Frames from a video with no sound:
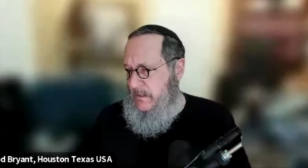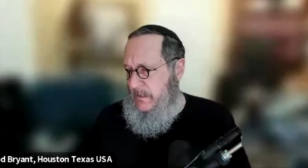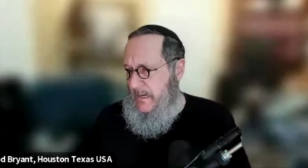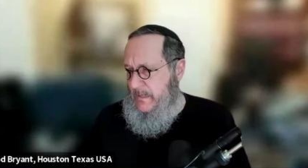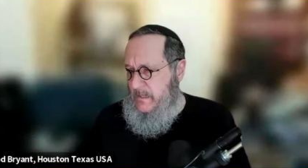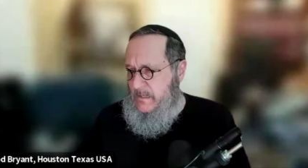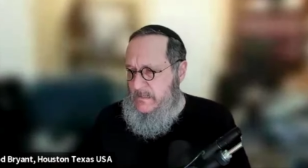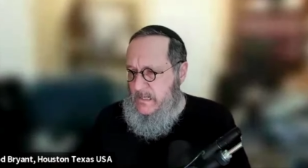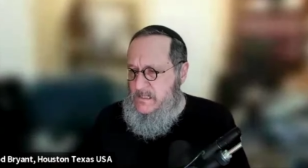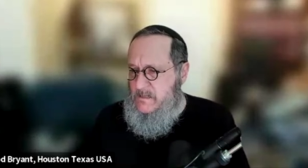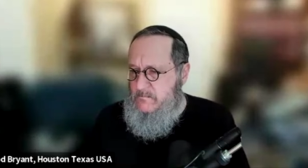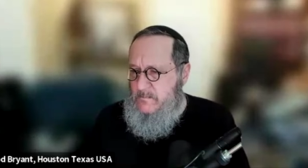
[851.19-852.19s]
And it
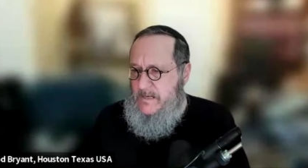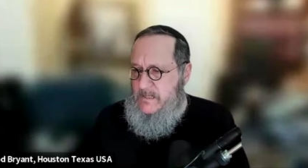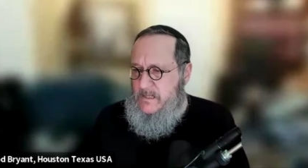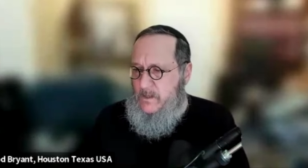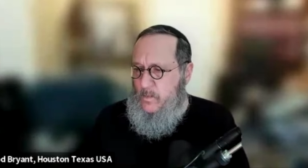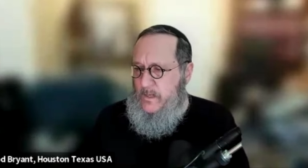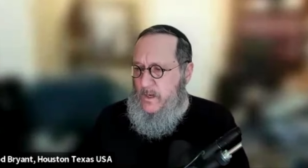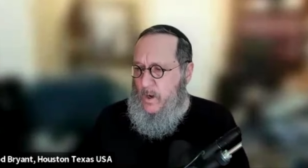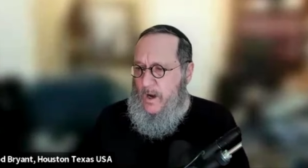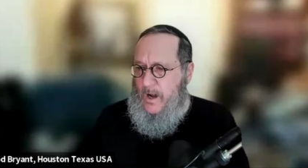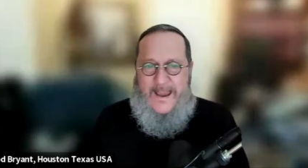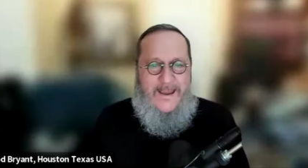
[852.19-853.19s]
doesn't mean that we
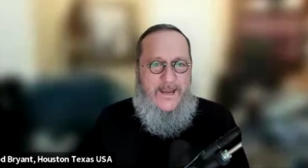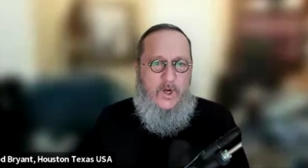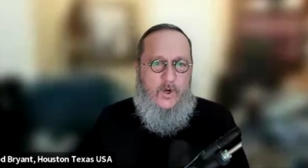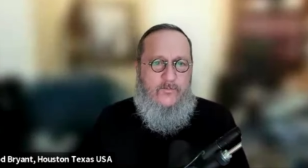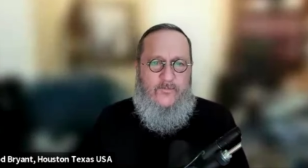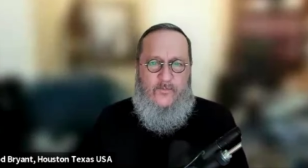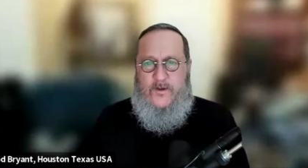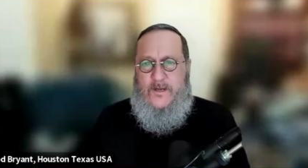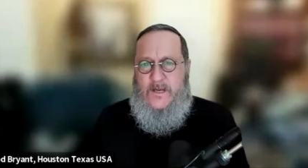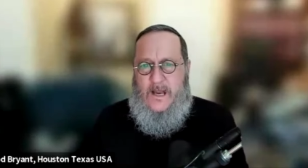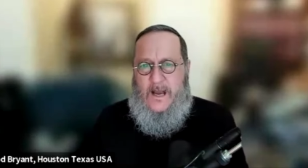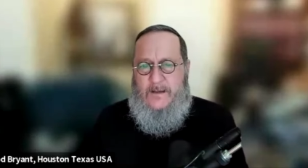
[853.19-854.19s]
are anger
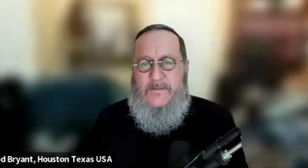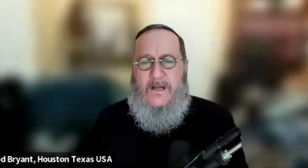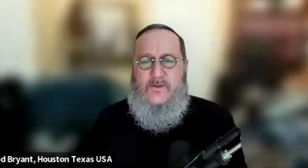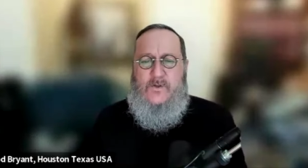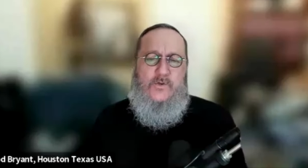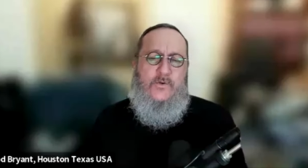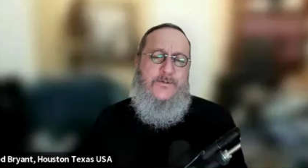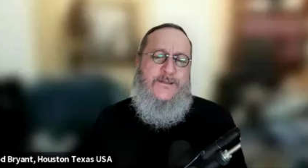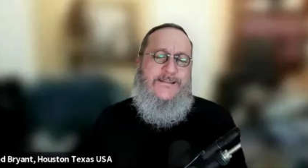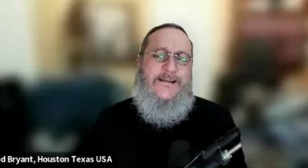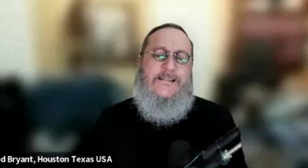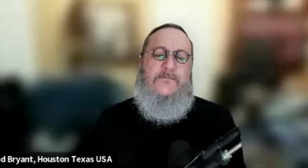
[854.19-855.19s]
free. I'm not sure
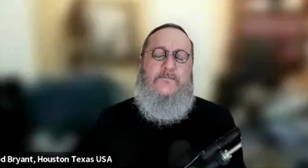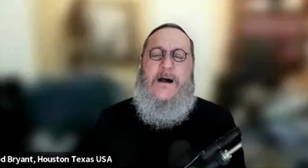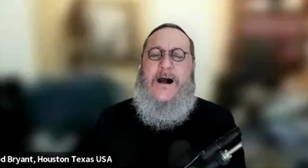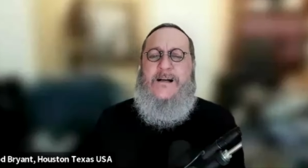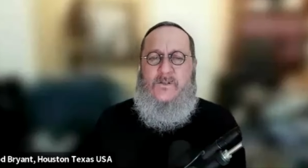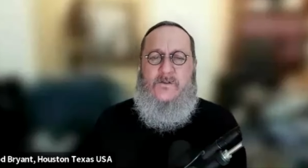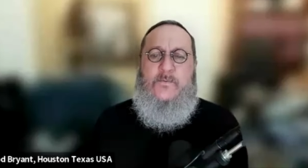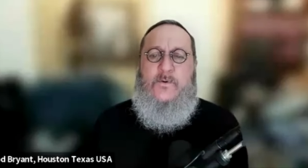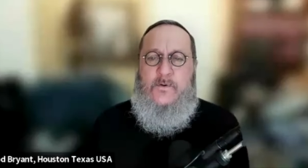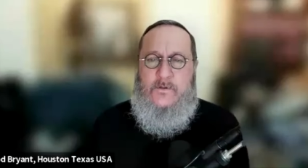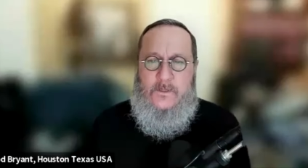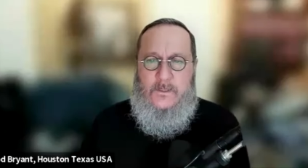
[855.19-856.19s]
that that's
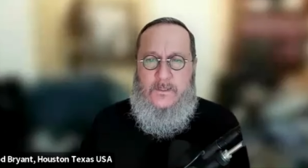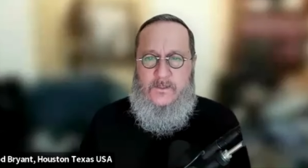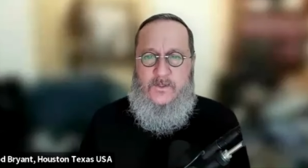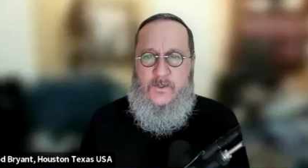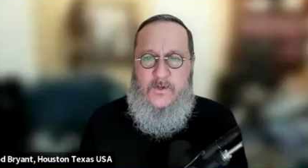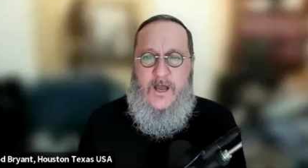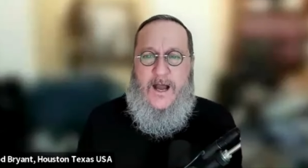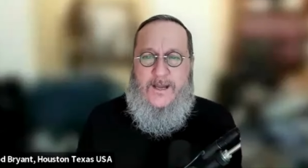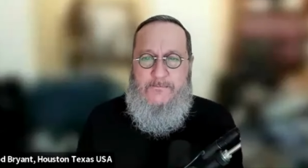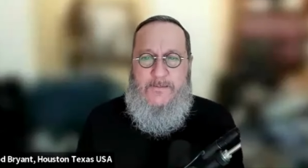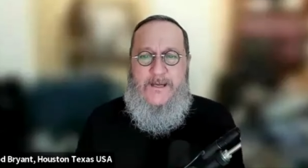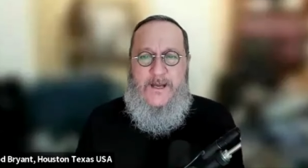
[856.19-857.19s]
possible to
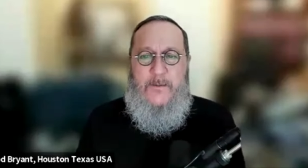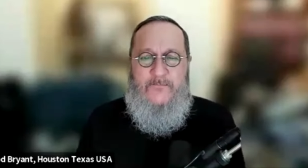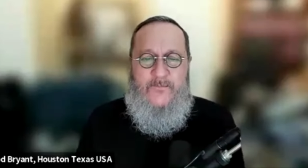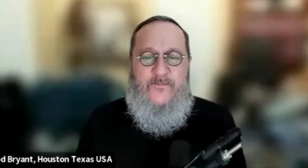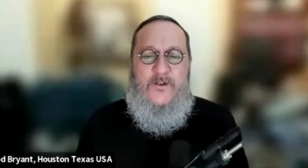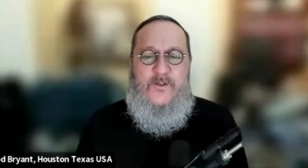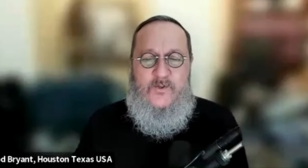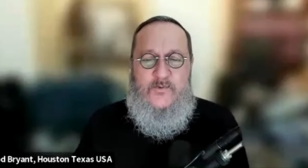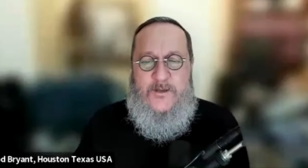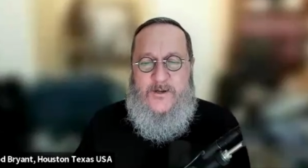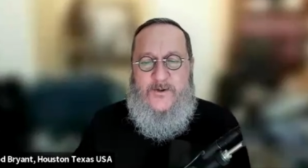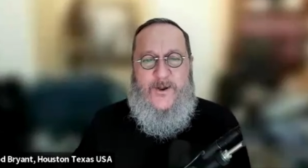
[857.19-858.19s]
not become
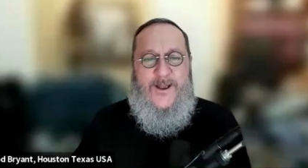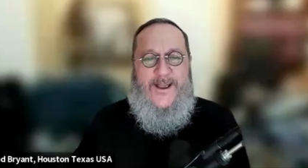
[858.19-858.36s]
frustrated or